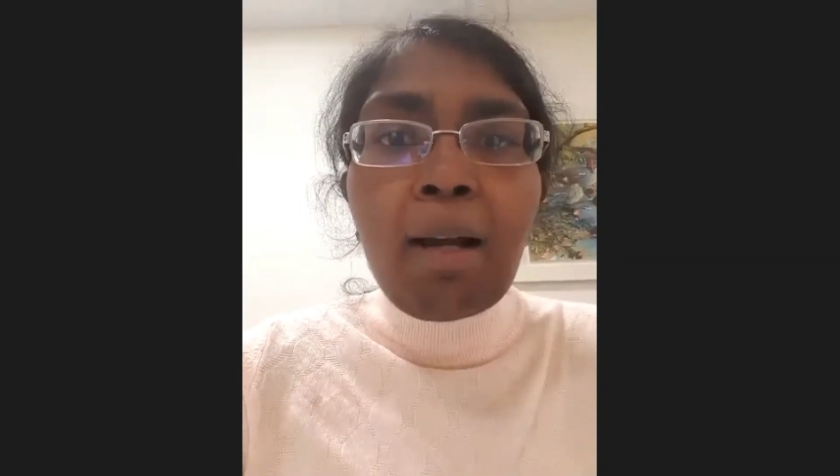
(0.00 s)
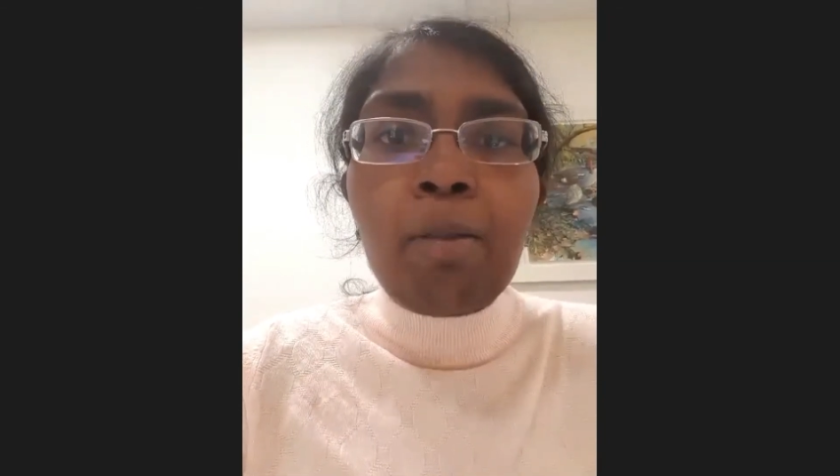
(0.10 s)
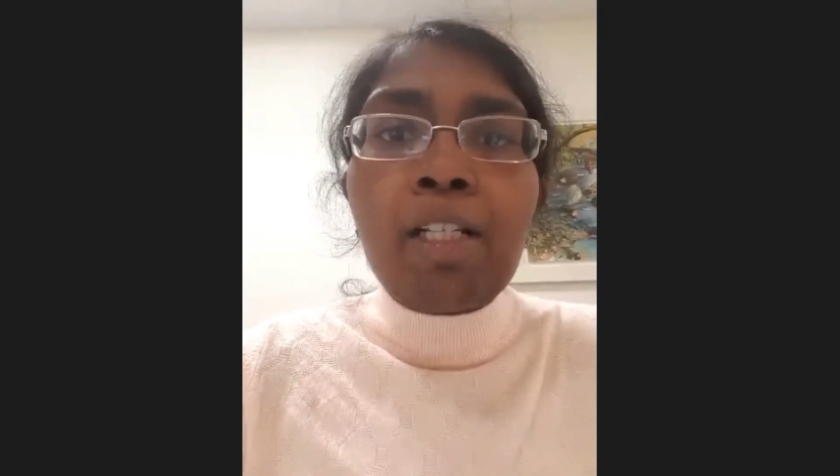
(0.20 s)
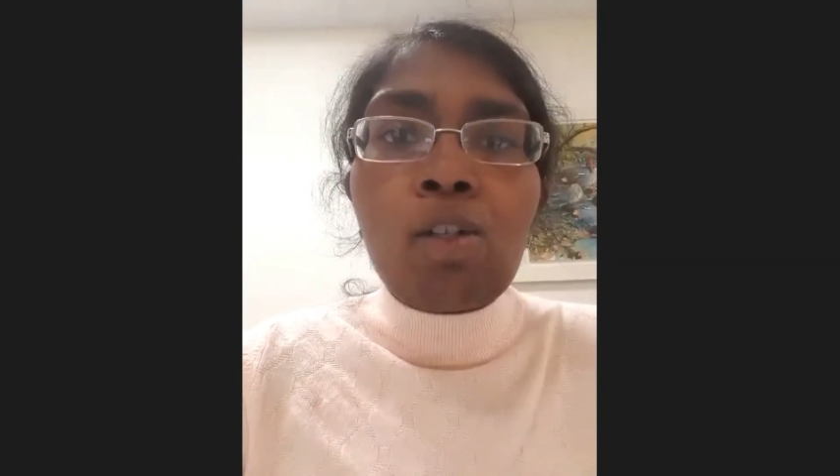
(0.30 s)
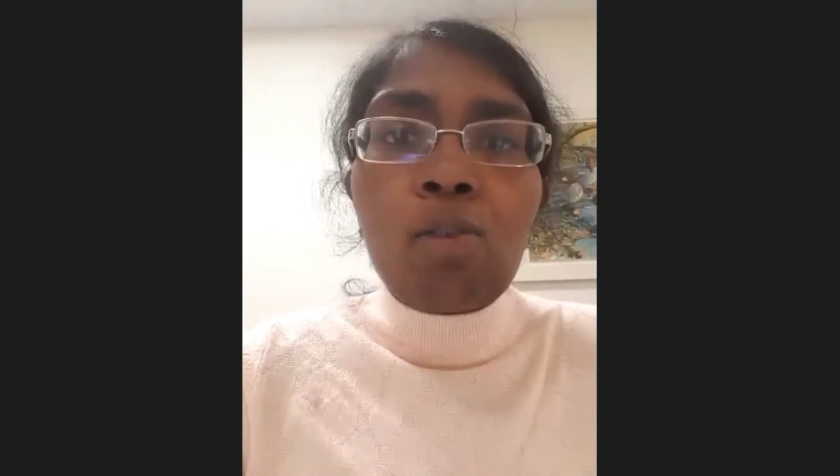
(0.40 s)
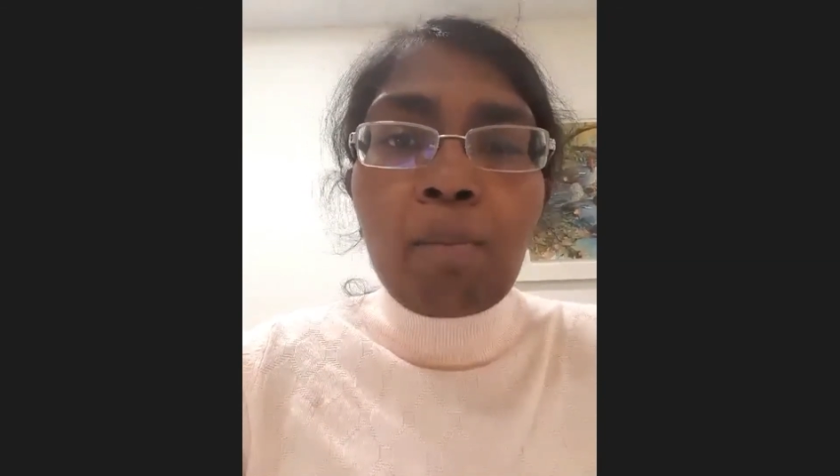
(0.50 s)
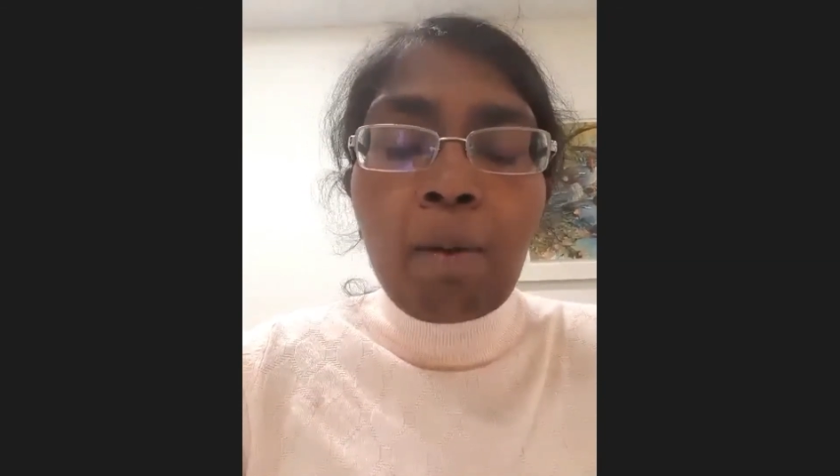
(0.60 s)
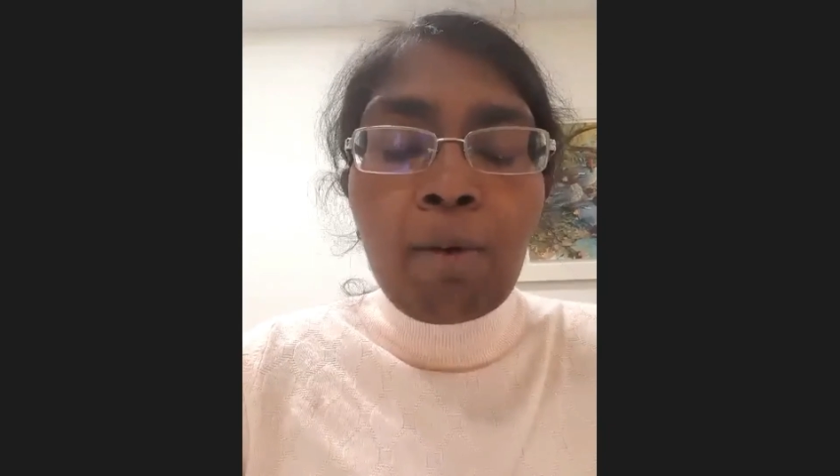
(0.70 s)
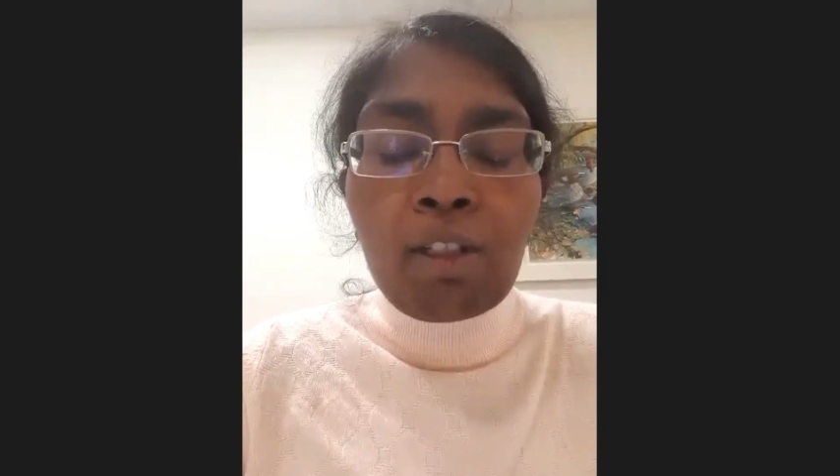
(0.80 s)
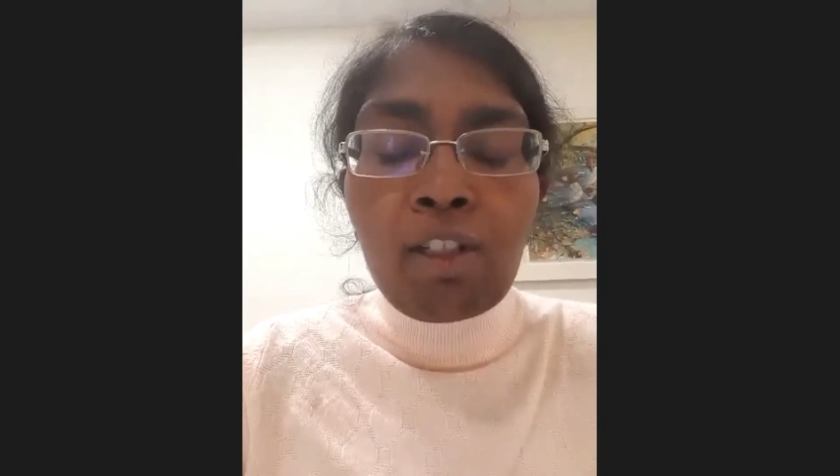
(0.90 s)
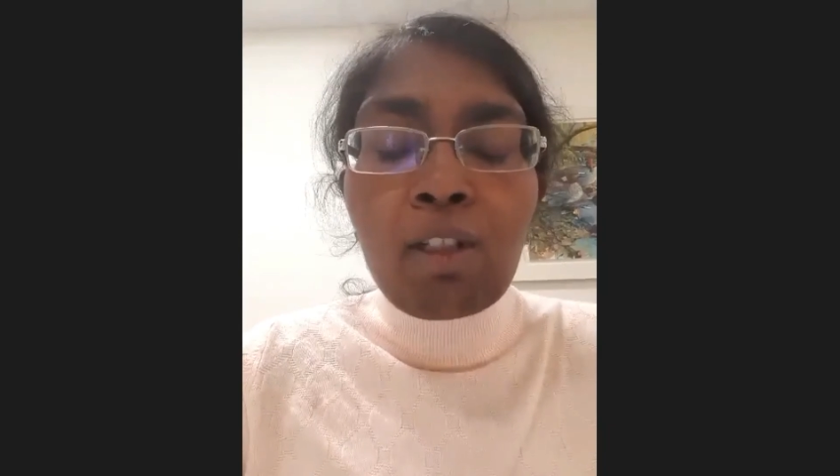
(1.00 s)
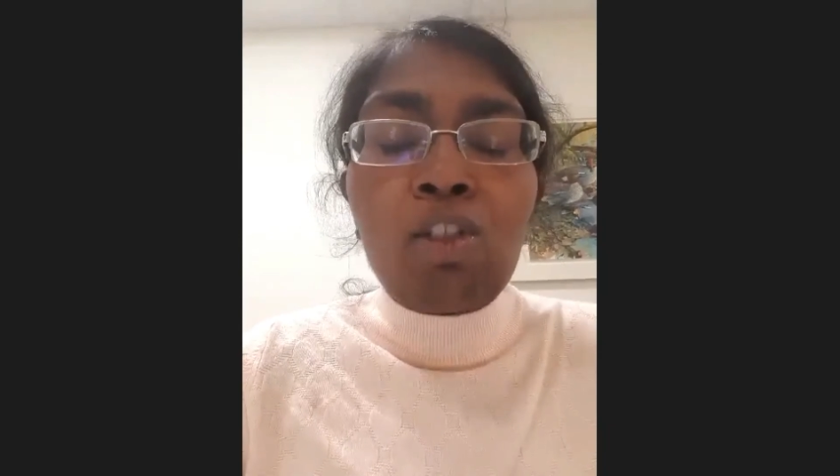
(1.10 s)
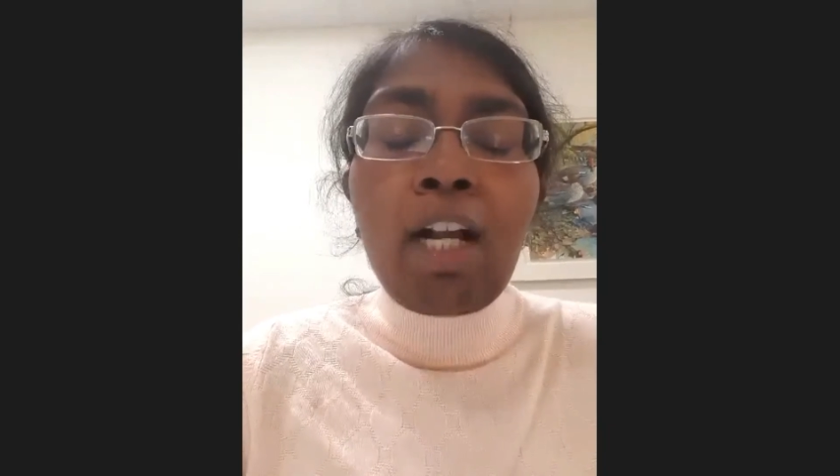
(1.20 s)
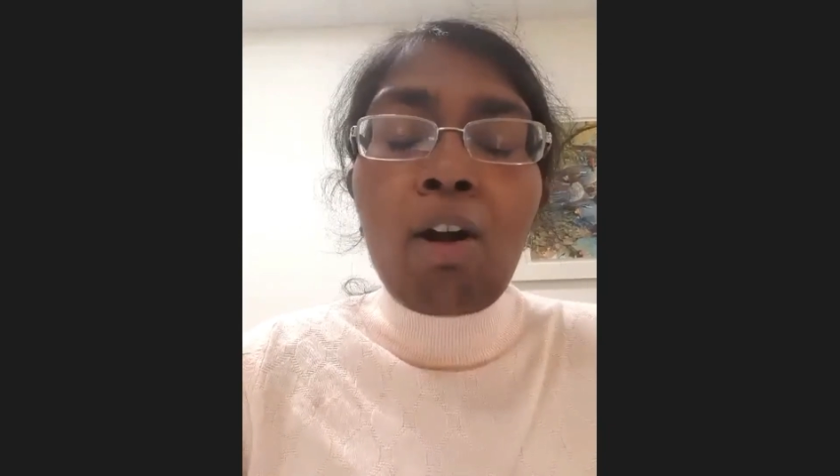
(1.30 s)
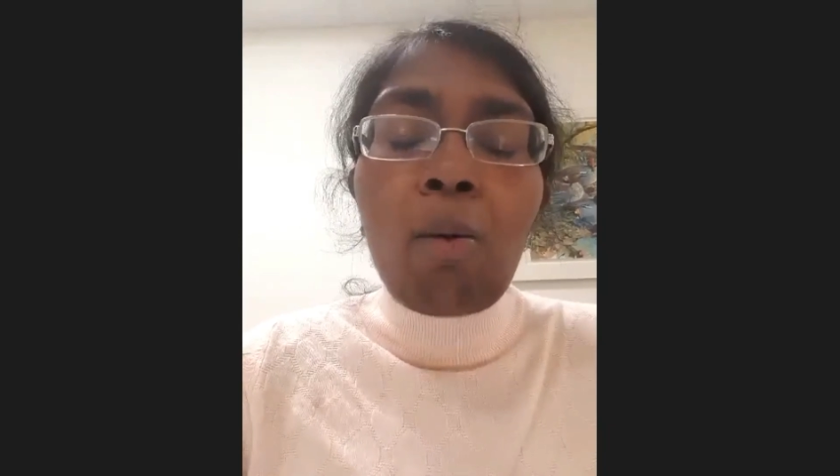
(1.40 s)
Please do remember to
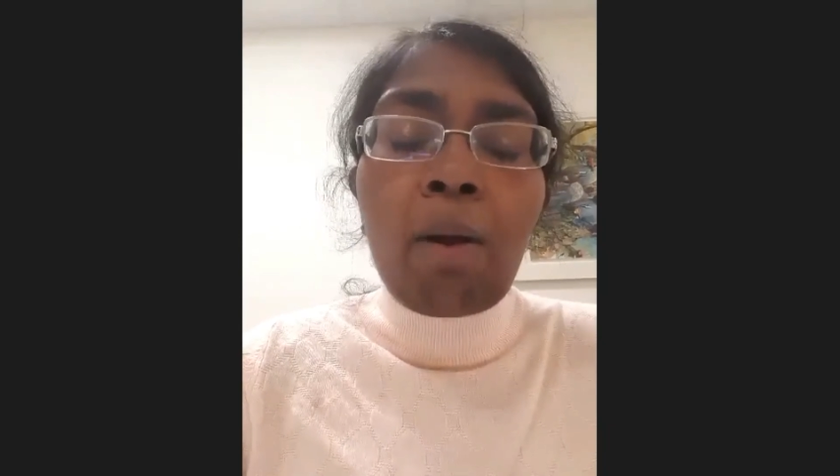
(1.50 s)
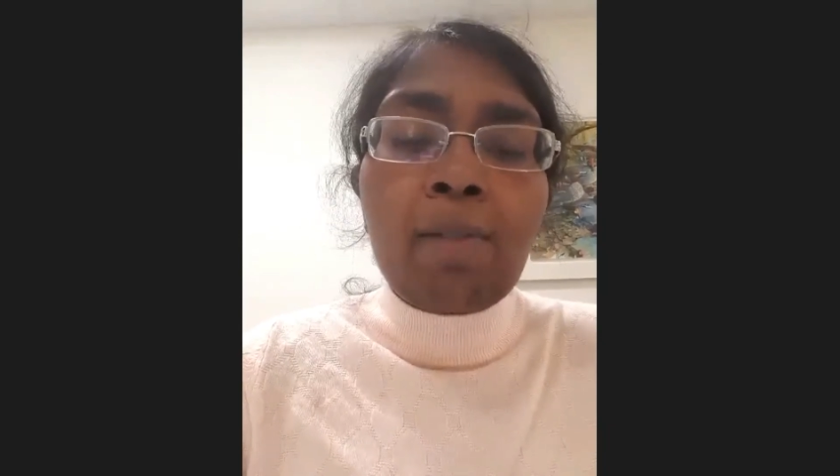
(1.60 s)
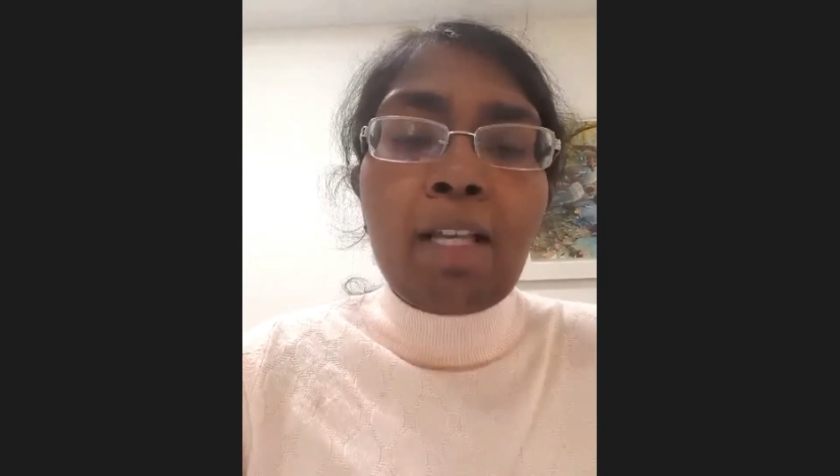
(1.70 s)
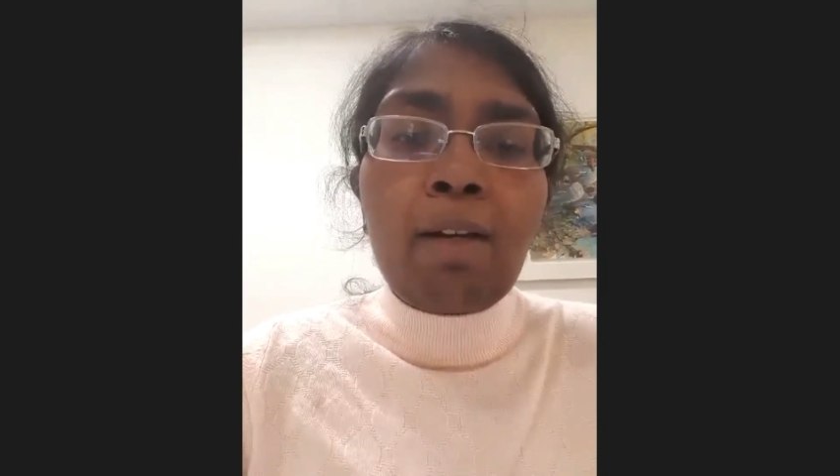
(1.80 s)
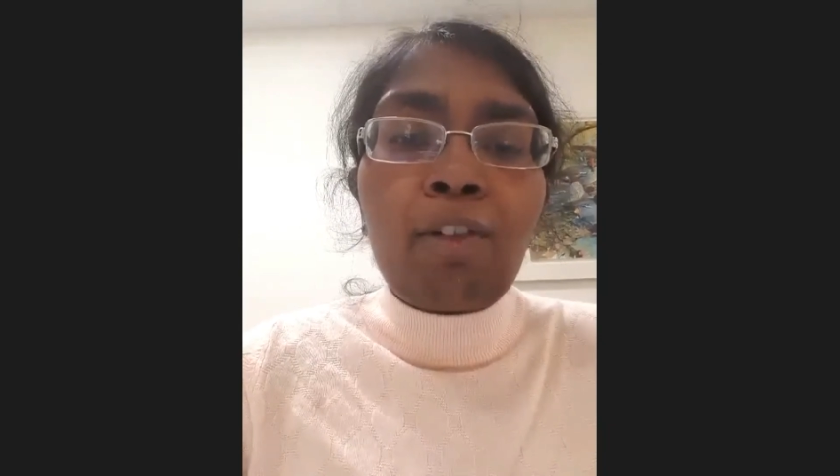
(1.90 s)
check our website